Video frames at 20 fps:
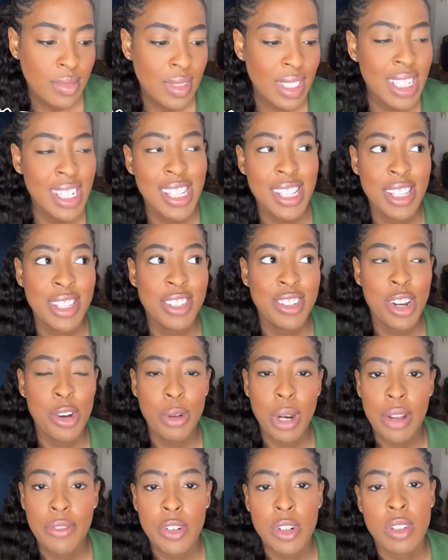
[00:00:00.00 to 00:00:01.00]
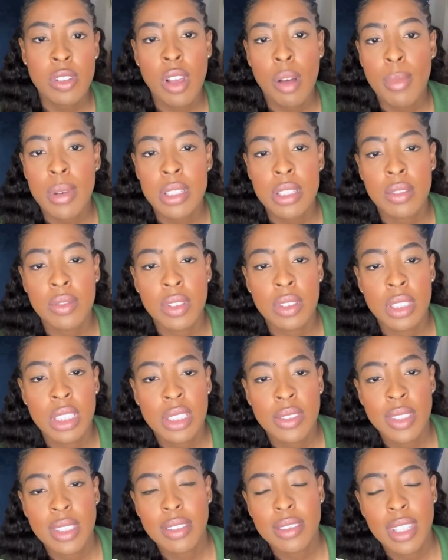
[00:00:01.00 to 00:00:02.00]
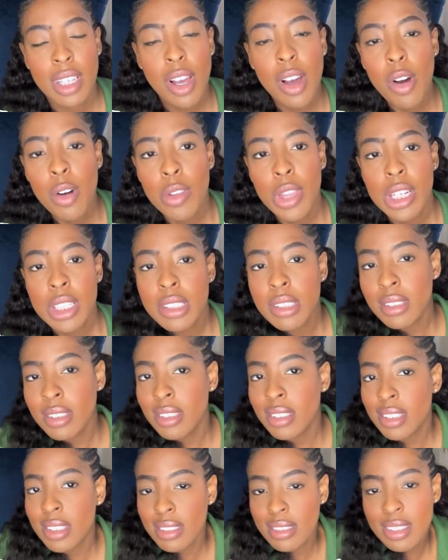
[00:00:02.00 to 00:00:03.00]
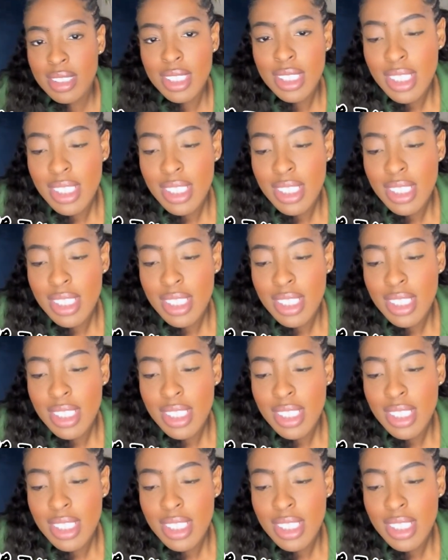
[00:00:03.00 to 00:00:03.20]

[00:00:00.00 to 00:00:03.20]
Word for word: You know, when I first saw myself on TV, I was like, oh, that, you know,